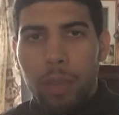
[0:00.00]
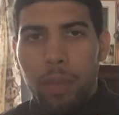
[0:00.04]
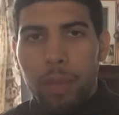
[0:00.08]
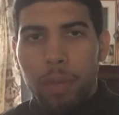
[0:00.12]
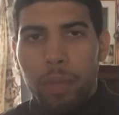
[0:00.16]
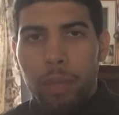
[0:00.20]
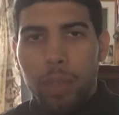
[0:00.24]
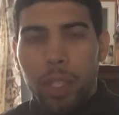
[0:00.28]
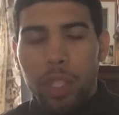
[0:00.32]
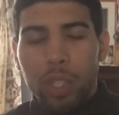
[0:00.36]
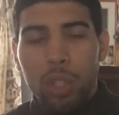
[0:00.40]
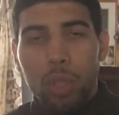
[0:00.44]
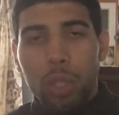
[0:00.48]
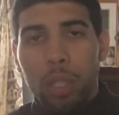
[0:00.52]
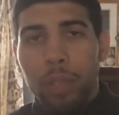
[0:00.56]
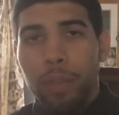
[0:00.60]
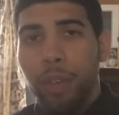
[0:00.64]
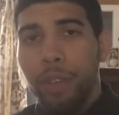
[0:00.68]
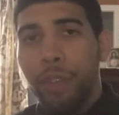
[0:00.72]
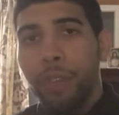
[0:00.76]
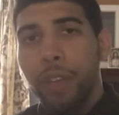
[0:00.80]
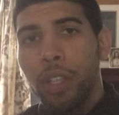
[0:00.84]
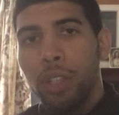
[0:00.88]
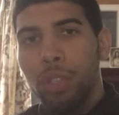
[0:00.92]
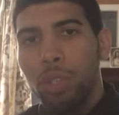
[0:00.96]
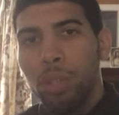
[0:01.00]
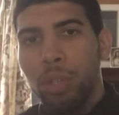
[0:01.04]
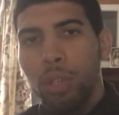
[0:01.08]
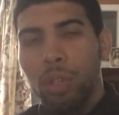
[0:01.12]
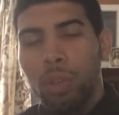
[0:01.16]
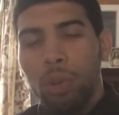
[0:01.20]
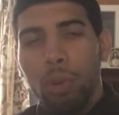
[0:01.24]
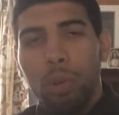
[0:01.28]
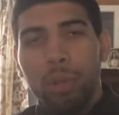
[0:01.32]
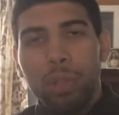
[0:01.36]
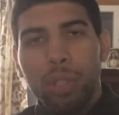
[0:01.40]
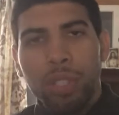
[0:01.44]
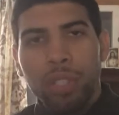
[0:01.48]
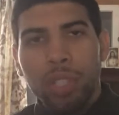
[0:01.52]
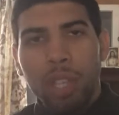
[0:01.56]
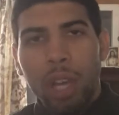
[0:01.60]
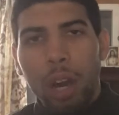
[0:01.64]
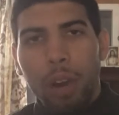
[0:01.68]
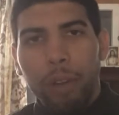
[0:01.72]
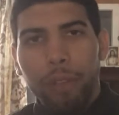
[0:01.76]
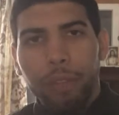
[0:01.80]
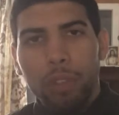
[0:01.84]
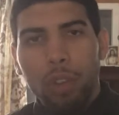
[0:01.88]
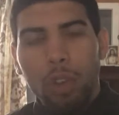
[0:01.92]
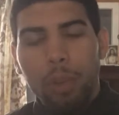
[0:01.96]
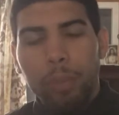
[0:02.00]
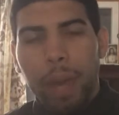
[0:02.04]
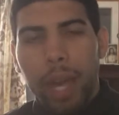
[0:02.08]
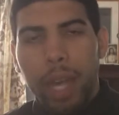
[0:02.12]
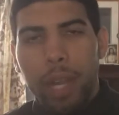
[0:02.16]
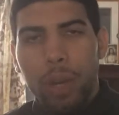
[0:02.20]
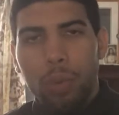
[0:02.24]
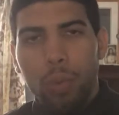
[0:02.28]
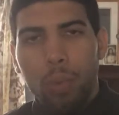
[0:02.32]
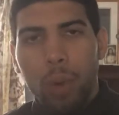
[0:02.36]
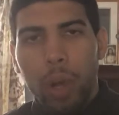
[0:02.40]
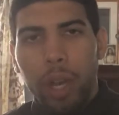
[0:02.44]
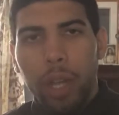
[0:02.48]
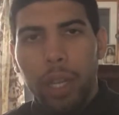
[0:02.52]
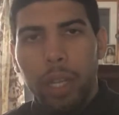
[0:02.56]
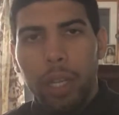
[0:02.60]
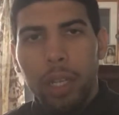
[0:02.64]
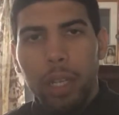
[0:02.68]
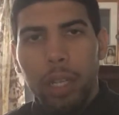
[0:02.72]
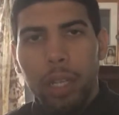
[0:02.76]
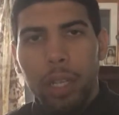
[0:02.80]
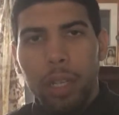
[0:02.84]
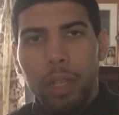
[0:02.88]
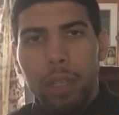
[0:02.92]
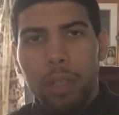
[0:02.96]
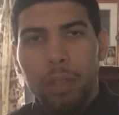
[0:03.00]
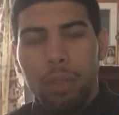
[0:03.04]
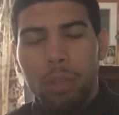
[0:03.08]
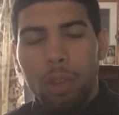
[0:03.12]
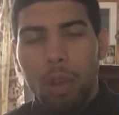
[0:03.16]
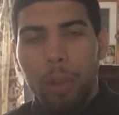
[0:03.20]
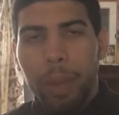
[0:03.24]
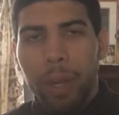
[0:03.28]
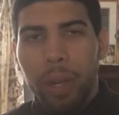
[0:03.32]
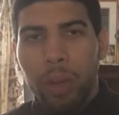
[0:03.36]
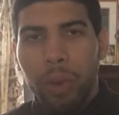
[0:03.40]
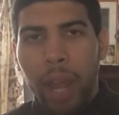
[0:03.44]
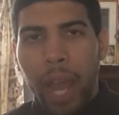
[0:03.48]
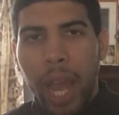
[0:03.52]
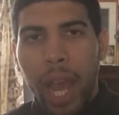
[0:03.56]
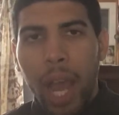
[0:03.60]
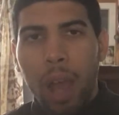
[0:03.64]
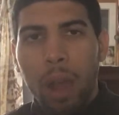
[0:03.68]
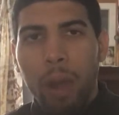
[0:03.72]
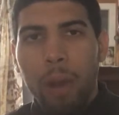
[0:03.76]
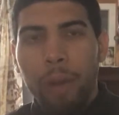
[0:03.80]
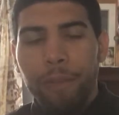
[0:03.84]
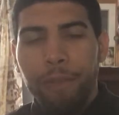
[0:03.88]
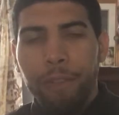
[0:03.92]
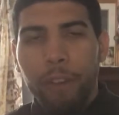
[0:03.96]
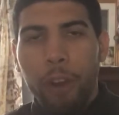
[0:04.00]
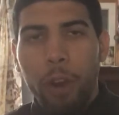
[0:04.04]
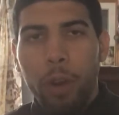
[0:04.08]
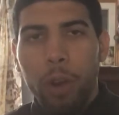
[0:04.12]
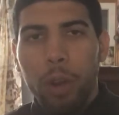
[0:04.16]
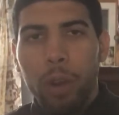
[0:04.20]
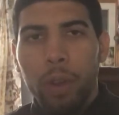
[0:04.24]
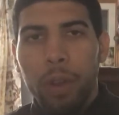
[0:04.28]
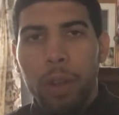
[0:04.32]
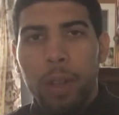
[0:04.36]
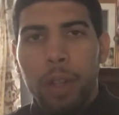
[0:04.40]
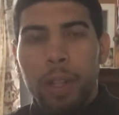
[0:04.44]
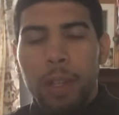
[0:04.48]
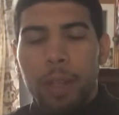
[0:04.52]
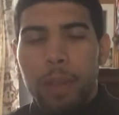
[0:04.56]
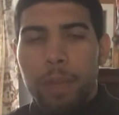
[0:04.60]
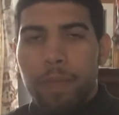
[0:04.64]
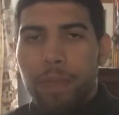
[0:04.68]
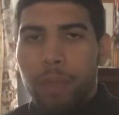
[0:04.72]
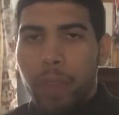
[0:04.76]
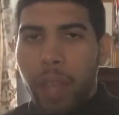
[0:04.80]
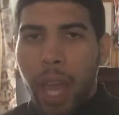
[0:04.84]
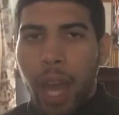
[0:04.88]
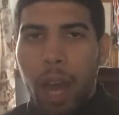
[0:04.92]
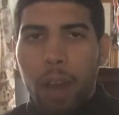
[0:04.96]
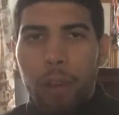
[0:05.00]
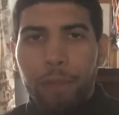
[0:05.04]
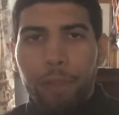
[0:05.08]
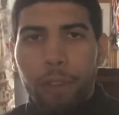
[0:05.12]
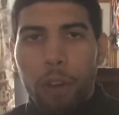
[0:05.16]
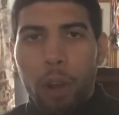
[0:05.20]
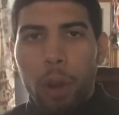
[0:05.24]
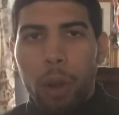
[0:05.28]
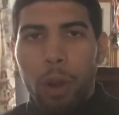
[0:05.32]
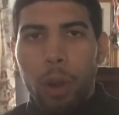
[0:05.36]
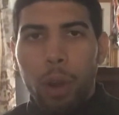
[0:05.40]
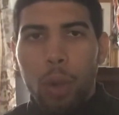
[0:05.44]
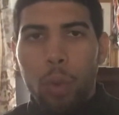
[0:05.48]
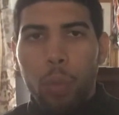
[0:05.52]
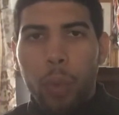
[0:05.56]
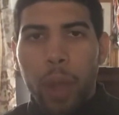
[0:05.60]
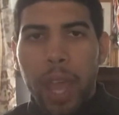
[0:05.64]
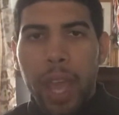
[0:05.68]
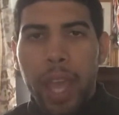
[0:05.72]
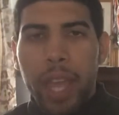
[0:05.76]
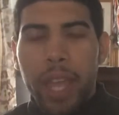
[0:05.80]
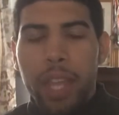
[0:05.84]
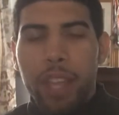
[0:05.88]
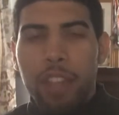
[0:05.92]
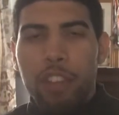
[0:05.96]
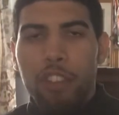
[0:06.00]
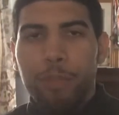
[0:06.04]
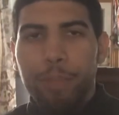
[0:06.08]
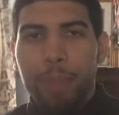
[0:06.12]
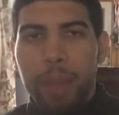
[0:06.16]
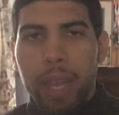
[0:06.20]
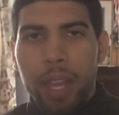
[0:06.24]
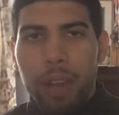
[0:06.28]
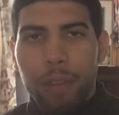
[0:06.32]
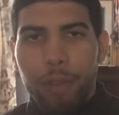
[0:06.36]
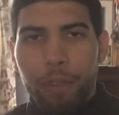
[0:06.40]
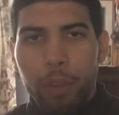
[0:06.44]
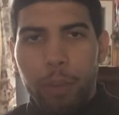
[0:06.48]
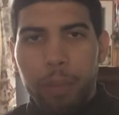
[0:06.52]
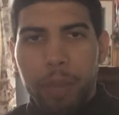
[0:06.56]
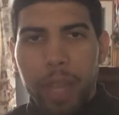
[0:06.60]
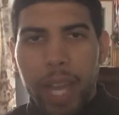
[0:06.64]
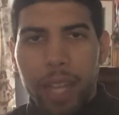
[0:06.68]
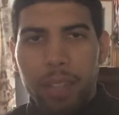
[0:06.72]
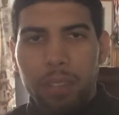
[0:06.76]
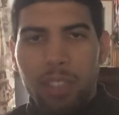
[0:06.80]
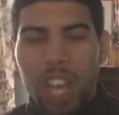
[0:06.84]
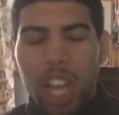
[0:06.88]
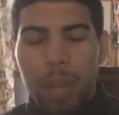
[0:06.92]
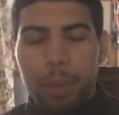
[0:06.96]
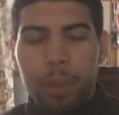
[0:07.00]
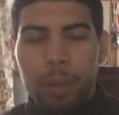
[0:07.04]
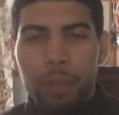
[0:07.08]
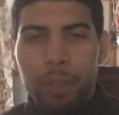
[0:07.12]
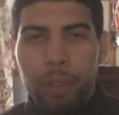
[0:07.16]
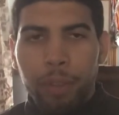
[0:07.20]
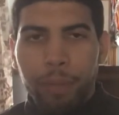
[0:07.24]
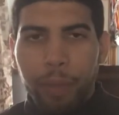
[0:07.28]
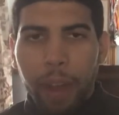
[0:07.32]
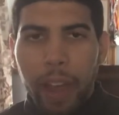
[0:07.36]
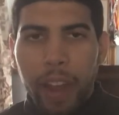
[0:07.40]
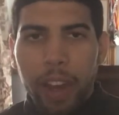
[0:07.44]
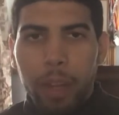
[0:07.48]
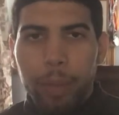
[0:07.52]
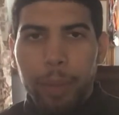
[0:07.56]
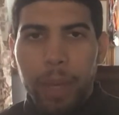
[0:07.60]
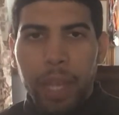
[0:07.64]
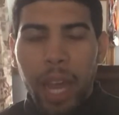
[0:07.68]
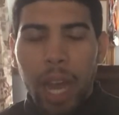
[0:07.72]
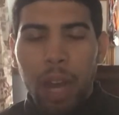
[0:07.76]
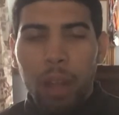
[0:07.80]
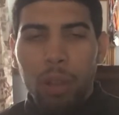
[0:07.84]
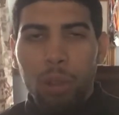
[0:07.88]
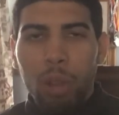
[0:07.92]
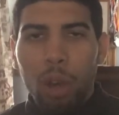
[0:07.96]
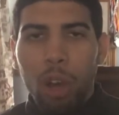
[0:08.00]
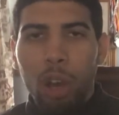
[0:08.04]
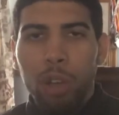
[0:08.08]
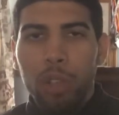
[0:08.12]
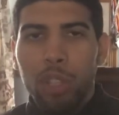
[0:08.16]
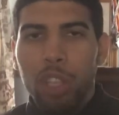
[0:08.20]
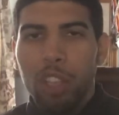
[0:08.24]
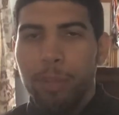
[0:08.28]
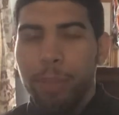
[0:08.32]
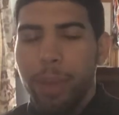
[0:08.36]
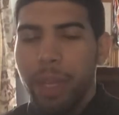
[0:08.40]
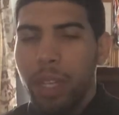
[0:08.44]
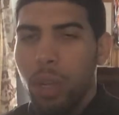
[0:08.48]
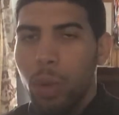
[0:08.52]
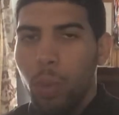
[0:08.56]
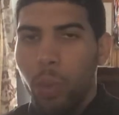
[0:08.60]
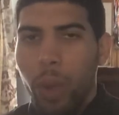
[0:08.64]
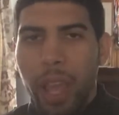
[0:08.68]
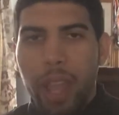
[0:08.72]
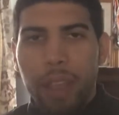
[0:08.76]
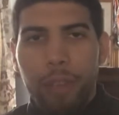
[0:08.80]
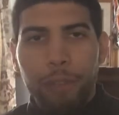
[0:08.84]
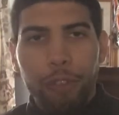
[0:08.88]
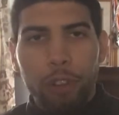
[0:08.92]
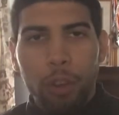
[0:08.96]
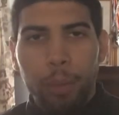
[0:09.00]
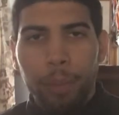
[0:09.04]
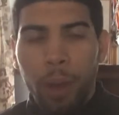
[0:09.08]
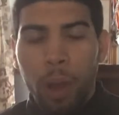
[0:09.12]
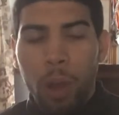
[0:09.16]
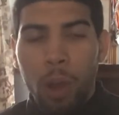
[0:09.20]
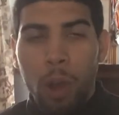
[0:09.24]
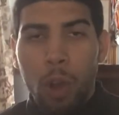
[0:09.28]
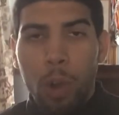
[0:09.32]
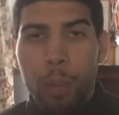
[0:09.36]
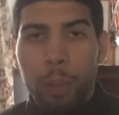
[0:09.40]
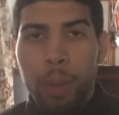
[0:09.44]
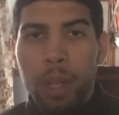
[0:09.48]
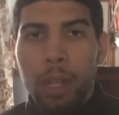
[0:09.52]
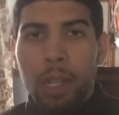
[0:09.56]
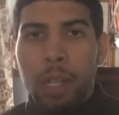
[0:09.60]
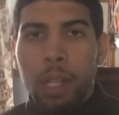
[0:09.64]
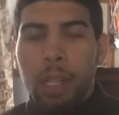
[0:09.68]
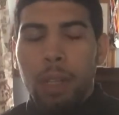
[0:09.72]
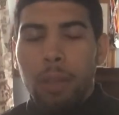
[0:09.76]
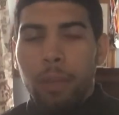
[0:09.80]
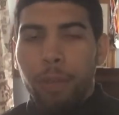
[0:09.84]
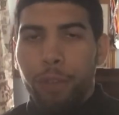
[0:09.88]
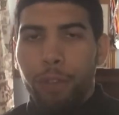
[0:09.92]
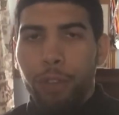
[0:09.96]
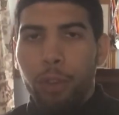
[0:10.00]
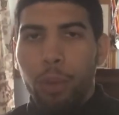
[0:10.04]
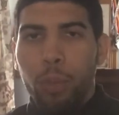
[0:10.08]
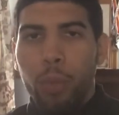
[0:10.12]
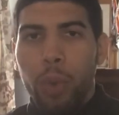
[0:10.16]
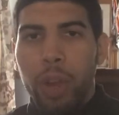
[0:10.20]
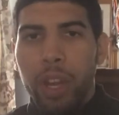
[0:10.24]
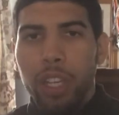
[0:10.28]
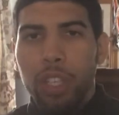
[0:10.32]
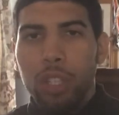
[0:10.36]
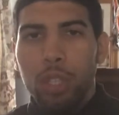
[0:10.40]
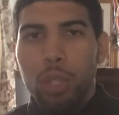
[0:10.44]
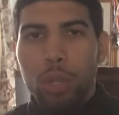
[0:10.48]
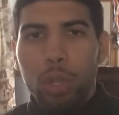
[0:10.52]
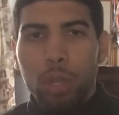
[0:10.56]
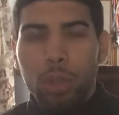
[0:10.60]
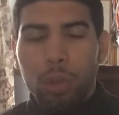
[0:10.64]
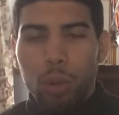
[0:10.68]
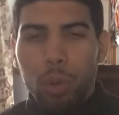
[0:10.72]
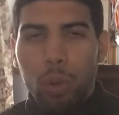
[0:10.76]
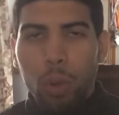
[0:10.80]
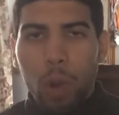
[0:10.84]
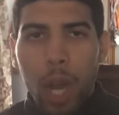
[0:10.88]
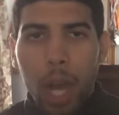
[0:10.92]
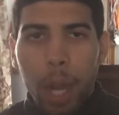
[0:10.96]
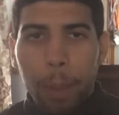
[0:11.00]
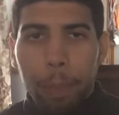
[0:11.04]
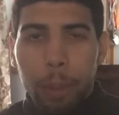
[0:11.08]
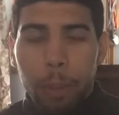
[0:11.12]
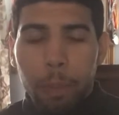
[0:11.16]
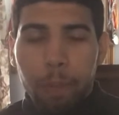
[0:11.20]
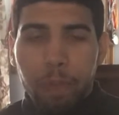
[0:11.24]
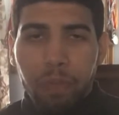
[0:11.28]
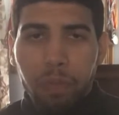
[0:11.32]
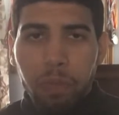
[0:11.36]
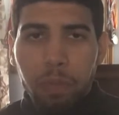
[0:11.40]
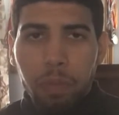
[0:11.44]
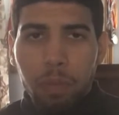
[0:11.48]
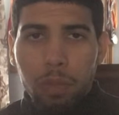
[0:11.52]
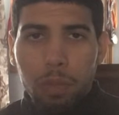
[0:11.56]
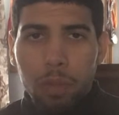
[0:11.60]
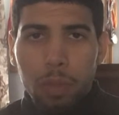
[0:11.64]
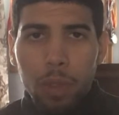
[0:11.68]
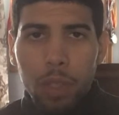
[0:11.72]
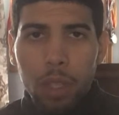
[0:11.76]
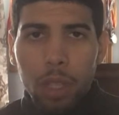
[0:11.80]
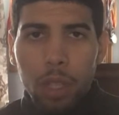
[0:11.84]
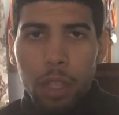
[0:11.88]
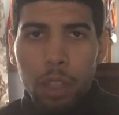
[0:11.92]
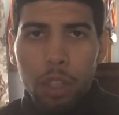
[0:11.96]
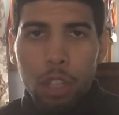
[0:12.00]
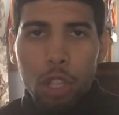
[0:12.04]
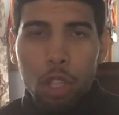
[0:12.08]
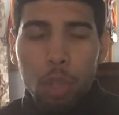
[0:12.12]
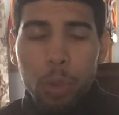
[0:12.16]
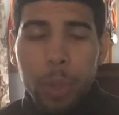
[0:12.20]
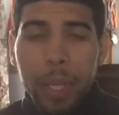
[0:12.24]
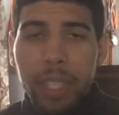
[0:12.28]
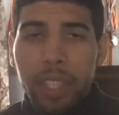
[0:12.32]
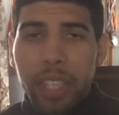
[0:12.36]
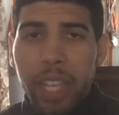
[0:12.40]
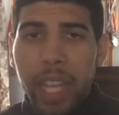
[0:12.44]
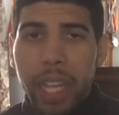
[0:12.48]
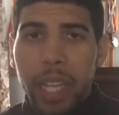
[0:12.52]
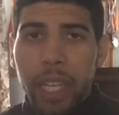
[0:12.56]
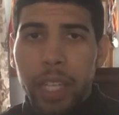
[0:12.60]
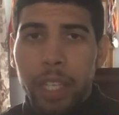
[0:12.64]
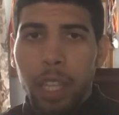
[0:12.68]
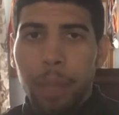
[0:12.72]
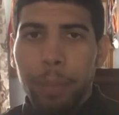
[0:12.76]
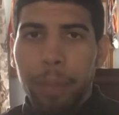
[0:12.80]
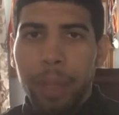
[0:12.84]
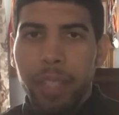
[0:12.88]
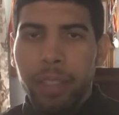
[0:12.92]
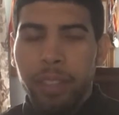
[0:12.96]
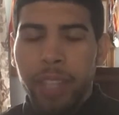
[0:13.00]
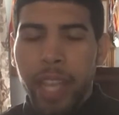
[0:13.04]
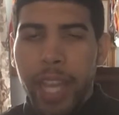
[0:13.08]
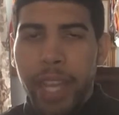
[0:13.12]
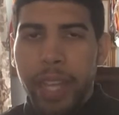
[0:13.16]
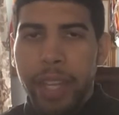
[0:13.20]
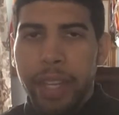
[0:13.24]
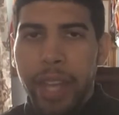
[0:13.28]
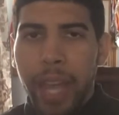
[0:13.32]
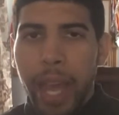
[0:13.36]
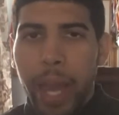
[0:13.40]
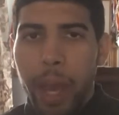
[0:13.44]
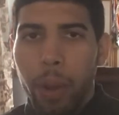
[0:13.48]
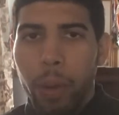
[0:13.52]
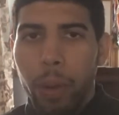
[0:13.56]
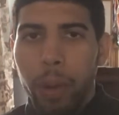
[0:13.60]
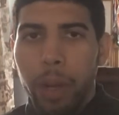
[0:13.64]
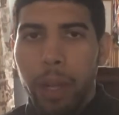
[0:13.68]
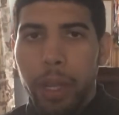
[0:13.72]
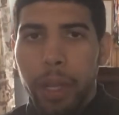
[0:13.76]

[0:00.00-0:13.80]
then you're going to revert to your old self no matter what no matter how far how far away you've been from that type of environment, how long you've been away from home, from where you grew up, the Louisiana can be taken out